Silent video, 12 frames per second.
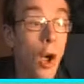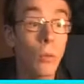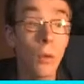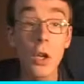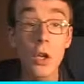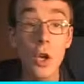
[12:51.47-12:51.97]

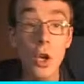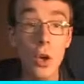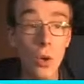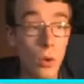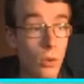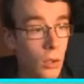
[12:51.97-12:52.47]
Running
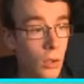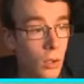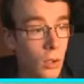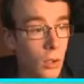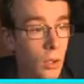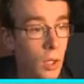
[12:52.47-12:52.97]
shoes!
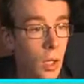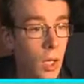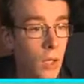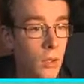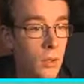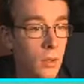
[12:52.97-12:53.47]

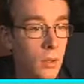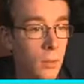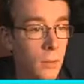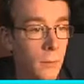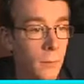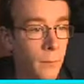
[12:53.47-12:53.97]
Yes.
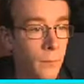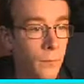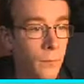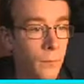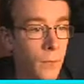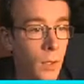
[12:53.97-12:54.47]

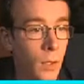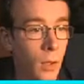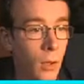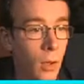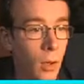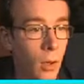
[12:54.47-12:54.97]

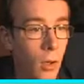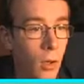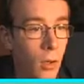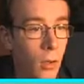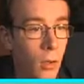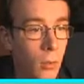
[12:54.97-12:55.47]
Oh.
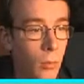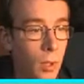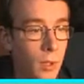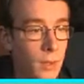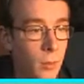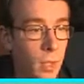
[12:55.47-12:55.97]

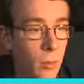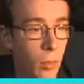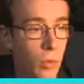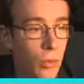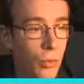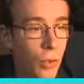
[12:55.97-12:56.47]
Press the B
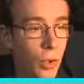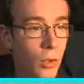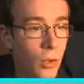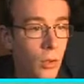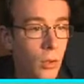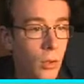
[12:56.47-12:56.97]
button to run.
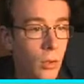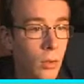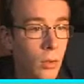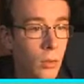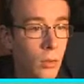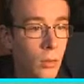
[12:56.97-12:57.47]

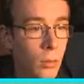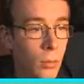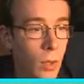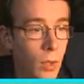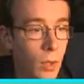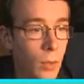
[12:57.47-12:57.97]

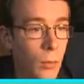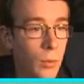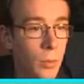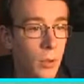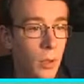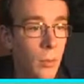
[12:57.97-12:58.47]
Well, I
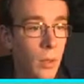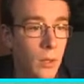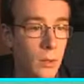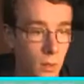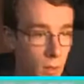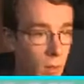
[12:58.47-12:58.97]
must be going back
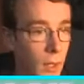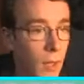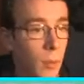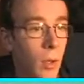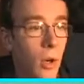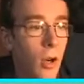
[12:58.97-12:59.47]
to the
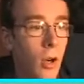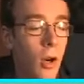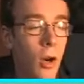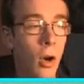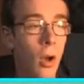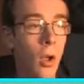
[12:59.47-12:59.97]
lab.
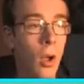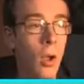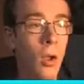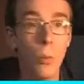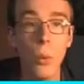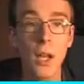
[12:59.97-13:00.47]
Oh,
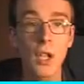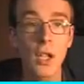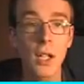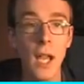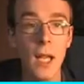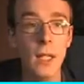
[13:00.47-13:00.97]
we
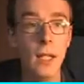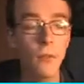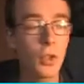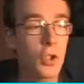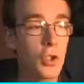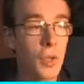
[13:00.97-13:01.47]
actually can get
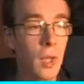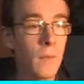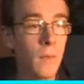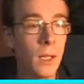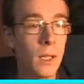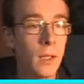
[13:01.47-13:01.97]
running shoes. I
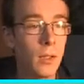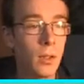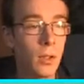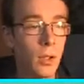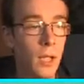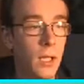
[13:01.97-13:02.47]
didn't think he
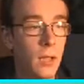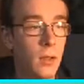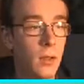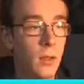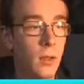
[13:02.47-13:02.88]
could on this.